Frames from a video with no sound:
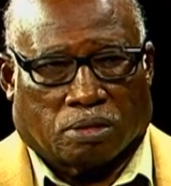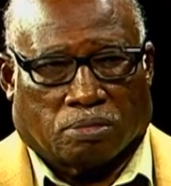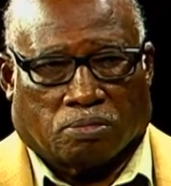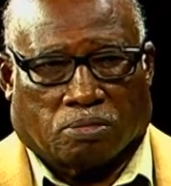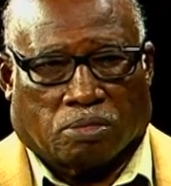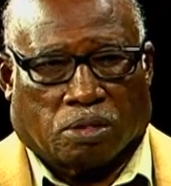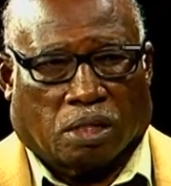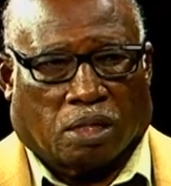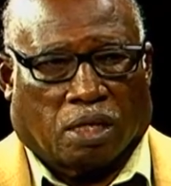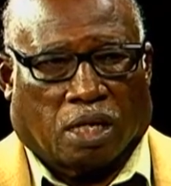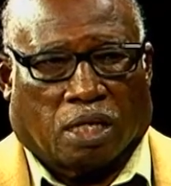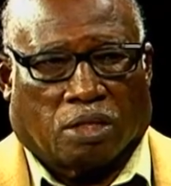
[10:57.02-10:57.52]

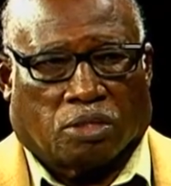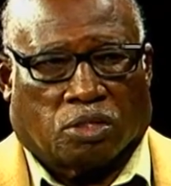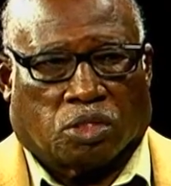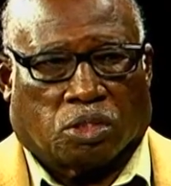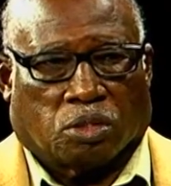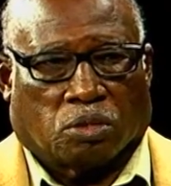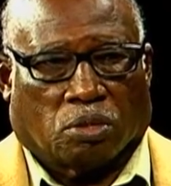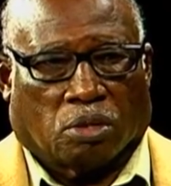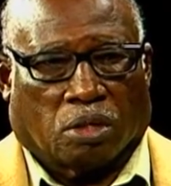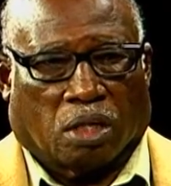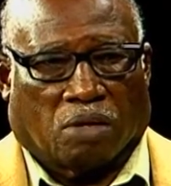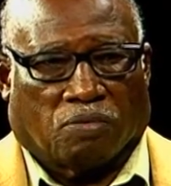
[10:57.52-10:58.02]
to
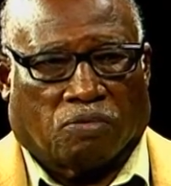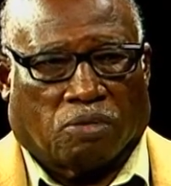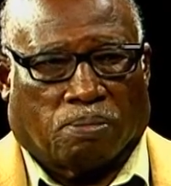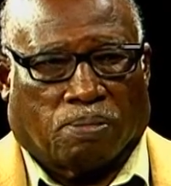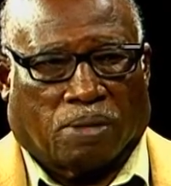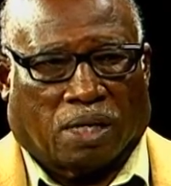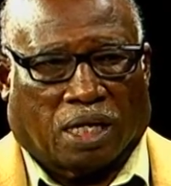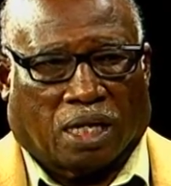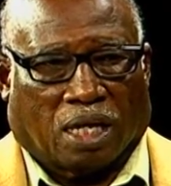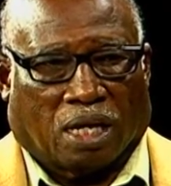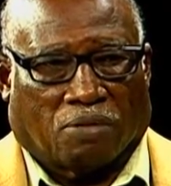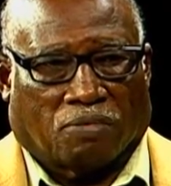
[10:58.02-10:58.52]
ensure
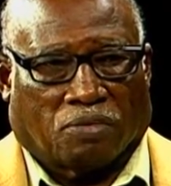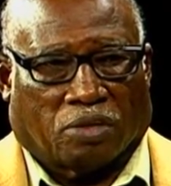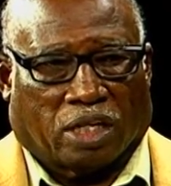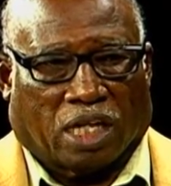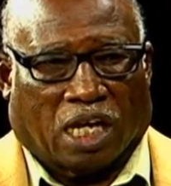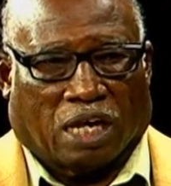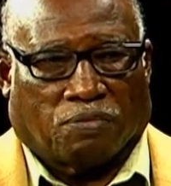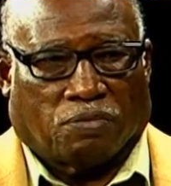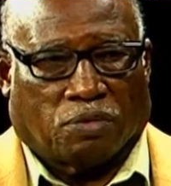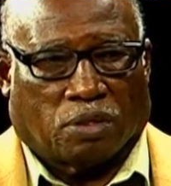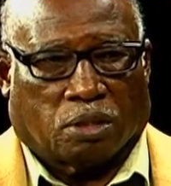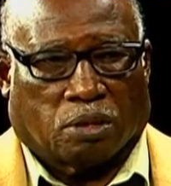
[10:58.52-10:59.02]
everybody have a
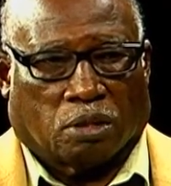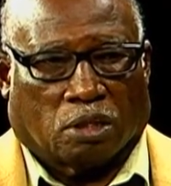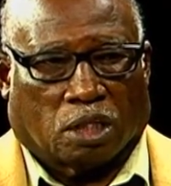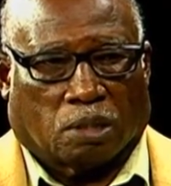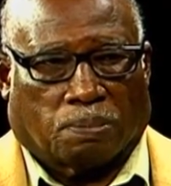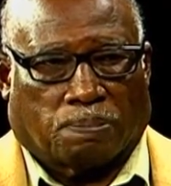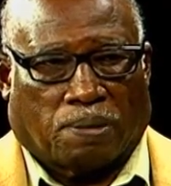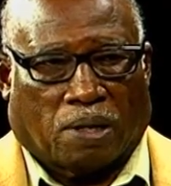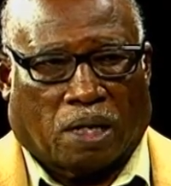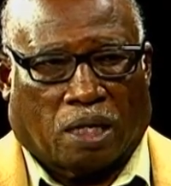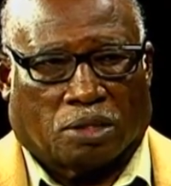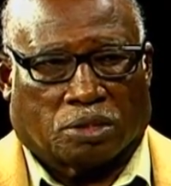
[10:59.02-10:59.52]
life insurance
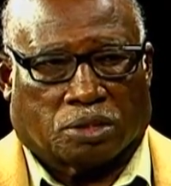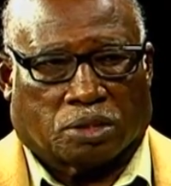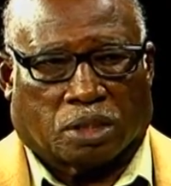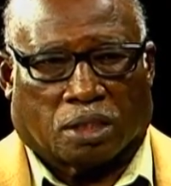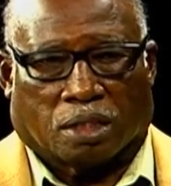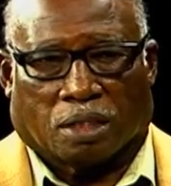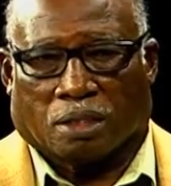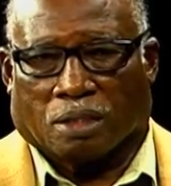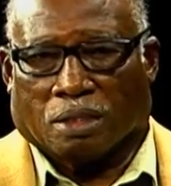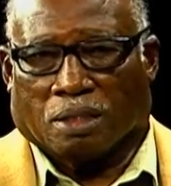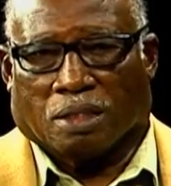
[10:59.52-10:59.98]
policy,